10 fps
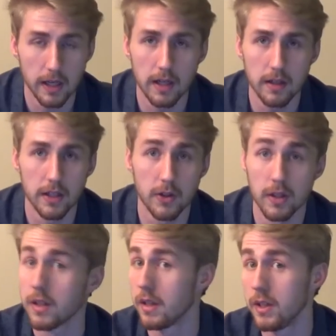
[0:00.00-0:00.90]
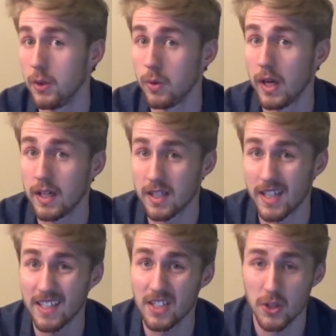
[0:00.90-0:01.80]
the end and you can, you can
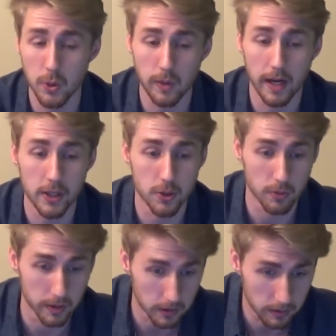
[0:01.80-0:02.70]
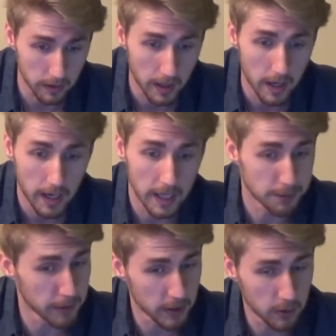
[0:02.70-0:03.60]
connect it to a drill.
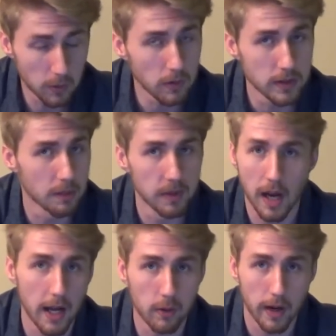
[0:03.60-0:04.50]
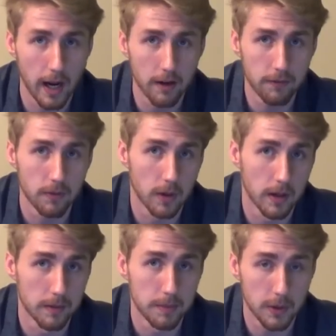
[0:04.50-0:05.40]
It's pretty cool, something I don't have,
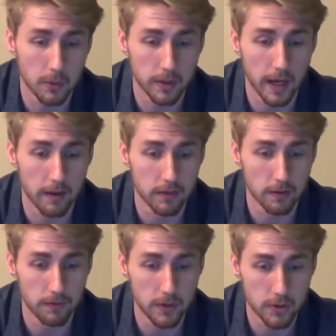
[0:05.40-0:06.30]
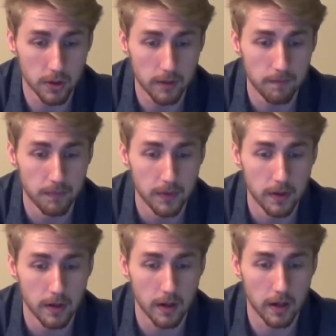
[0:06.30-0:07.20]
uh, it'd be cool to have in the future.
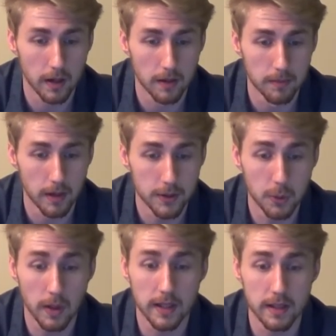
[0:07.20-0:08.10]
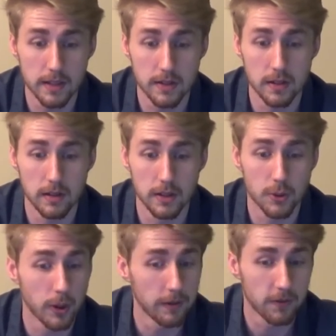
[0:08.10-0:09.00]
Um, a tool like this is
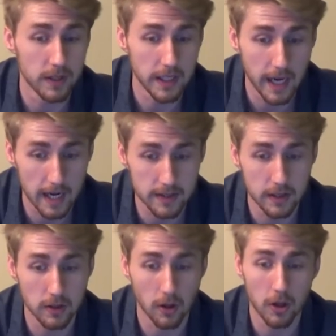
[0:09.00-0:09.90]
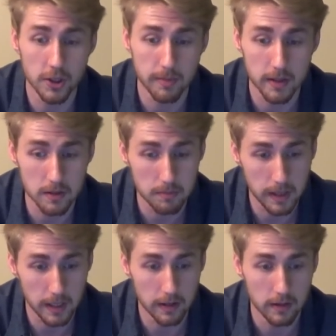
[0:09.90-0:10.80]
great for degassing large amounts of
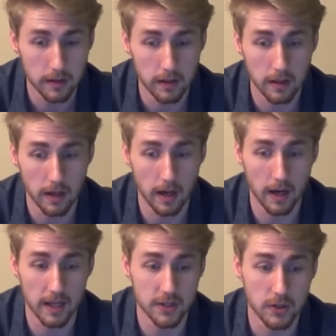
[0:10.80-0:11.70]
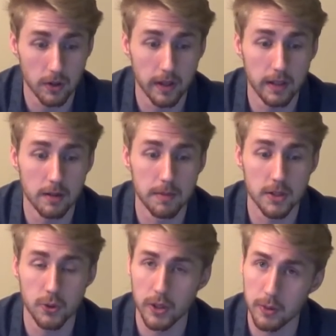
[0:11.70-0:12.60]
mead, uh, as stirring can be
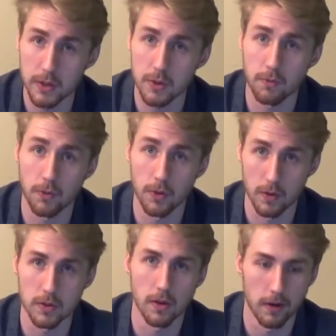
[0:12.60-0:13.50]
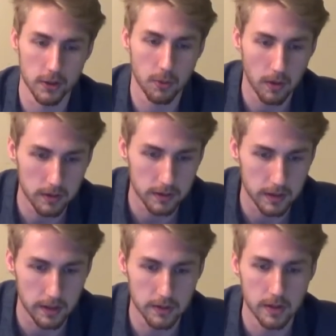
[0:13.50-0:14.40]
strenuous for those large
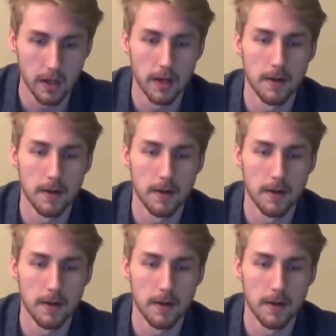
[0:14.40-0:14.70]
quantities.